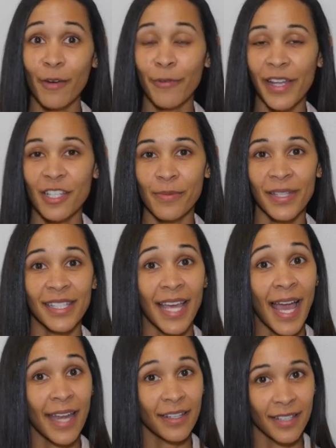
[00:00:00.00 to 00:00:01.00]
arrangements
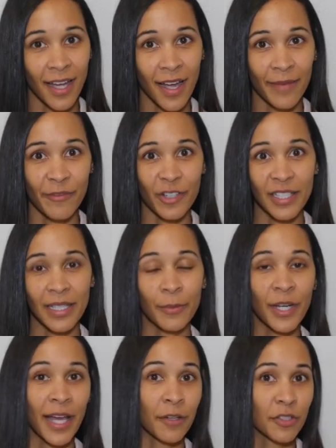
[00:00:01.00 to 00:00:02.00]
ahead of time for
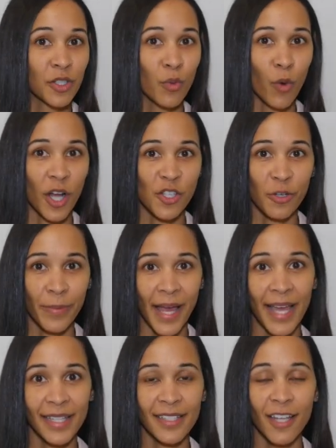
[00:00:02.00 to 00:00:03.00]
someone else to watch your
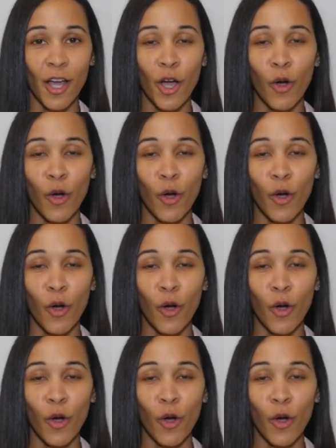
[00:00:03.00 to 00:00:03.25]
pets,